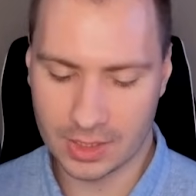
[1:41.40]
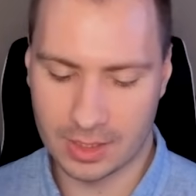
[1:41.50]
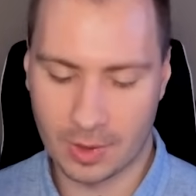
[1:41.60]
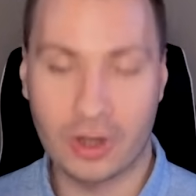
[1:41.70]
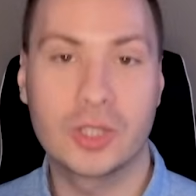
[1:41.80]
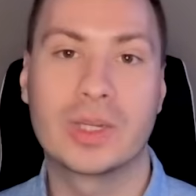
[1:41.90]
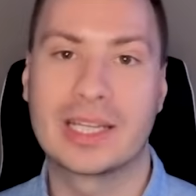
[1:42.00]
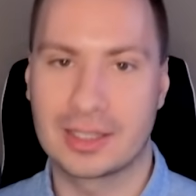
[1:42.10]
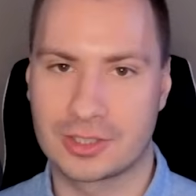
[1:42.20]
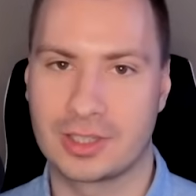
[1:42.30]
argued
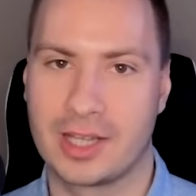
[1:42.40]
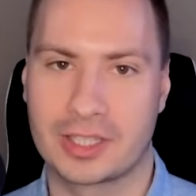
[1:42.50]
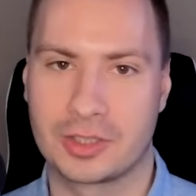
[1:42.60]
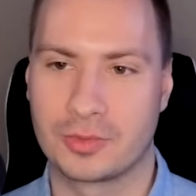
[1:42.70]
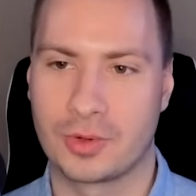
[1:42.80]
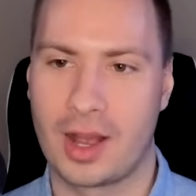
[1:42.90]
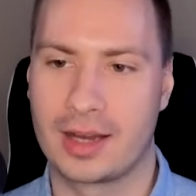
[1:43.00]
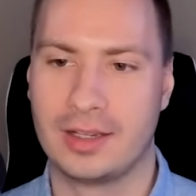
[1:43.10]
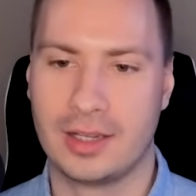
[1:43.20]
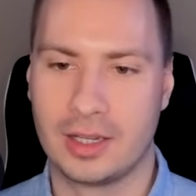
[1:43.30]
against election
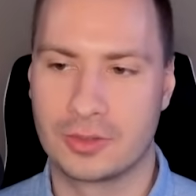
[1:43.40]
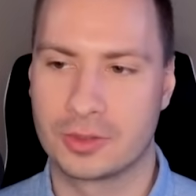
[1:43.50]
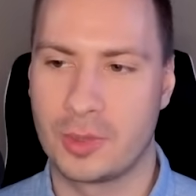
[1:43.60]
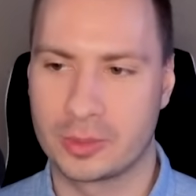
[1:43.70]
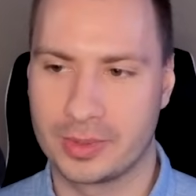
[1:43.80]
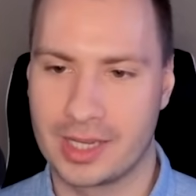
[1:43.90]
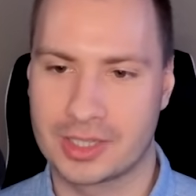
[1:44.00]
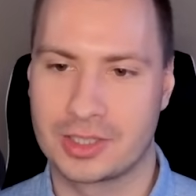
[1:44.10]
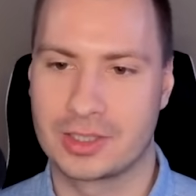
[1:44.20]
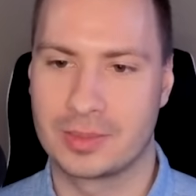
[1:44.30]
fraud for multiple
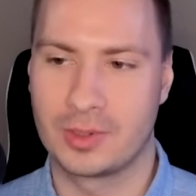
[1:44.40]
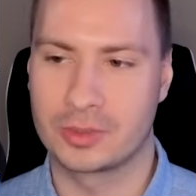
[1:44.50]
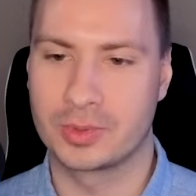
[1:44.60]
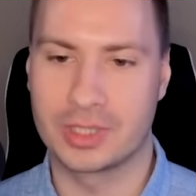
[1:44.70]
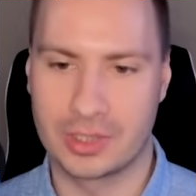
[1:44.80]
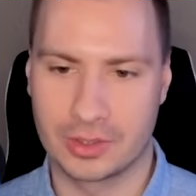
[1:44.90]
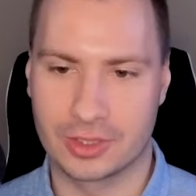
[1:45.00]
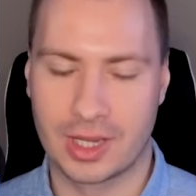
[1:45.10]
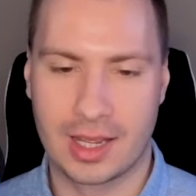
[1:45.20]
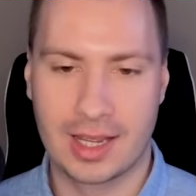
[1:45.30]
elections in multiple
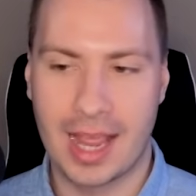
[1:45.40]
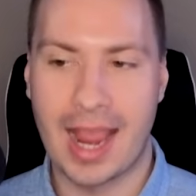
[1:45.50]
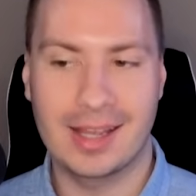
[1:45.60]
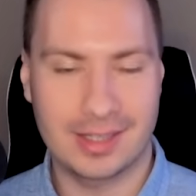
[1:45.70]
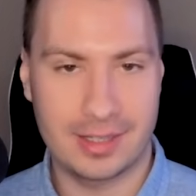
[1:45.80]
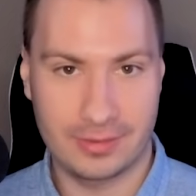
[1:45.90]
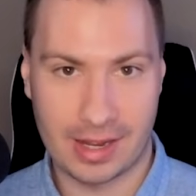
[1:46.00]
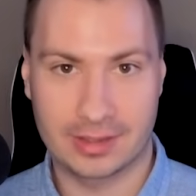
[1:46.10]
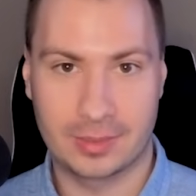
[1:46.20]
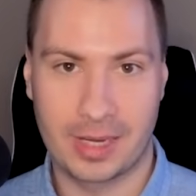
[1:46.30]
years. And he
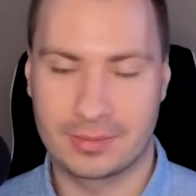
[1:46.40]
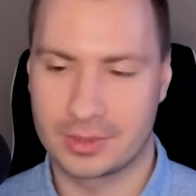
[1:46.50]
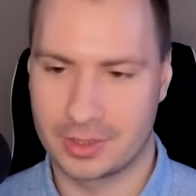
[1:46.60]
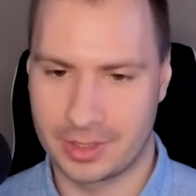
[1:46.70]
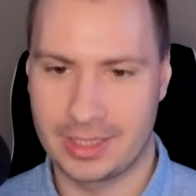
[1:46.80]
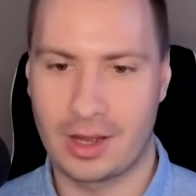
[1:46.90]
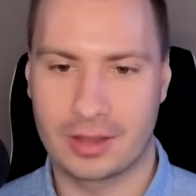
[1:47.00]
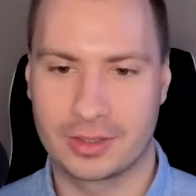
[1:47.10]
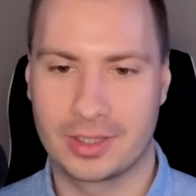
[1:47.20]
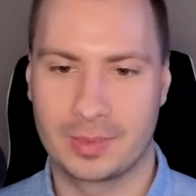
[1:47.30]
founded a paper, he
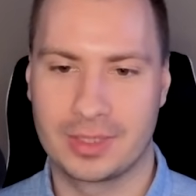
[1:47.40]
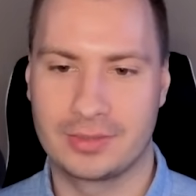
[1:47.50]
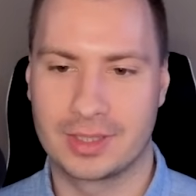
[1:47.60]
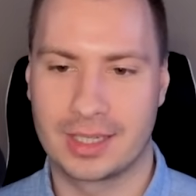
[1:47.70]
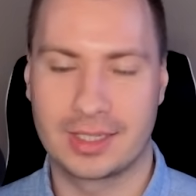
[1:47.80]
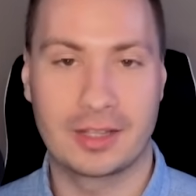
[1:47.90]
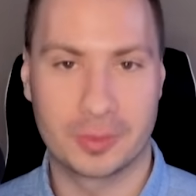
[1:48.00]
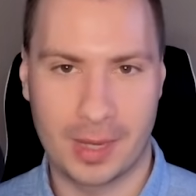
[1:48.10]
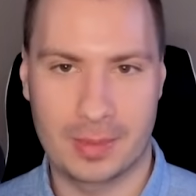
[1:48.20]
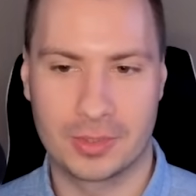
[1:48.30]
authored, I believe,
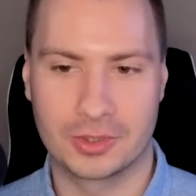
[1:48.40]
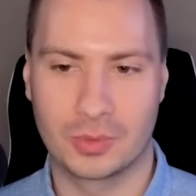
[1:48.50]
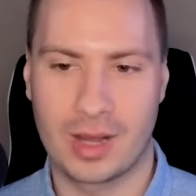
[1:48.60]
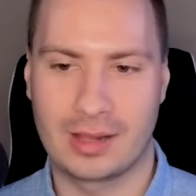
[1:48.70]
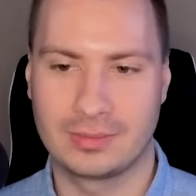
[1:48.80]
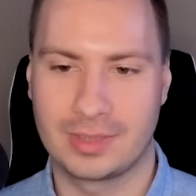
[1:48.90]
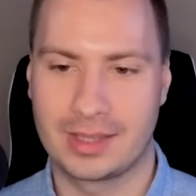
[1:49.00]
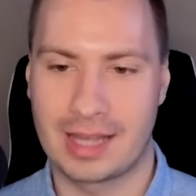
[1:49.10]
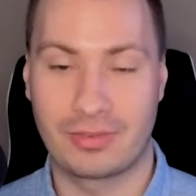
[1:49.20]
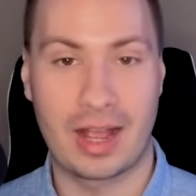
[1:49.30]
another paper as well
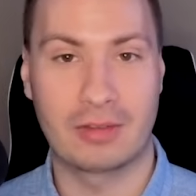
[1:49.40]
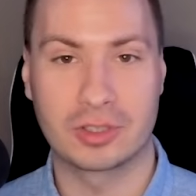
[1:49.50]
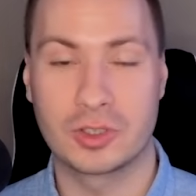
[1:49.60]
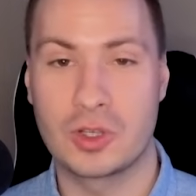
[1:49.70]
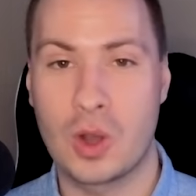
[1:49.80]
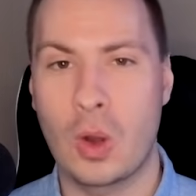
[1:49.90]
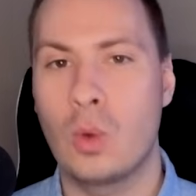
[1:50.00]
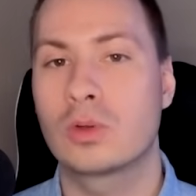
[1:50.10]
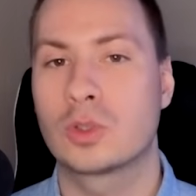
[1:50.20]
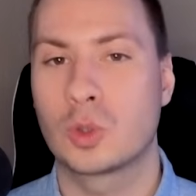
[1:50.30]
that found
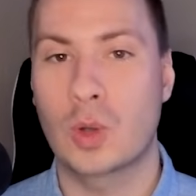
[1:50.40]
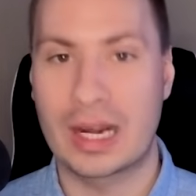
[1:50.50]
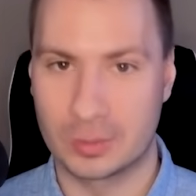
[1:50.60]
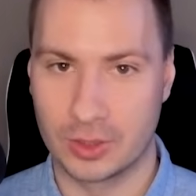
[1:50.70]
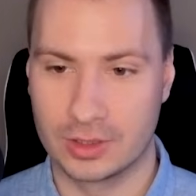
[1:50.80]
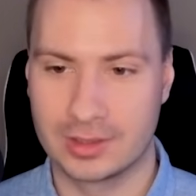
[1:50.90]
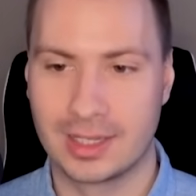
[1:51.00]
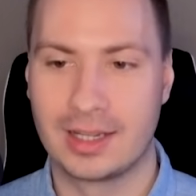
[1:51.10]
no credible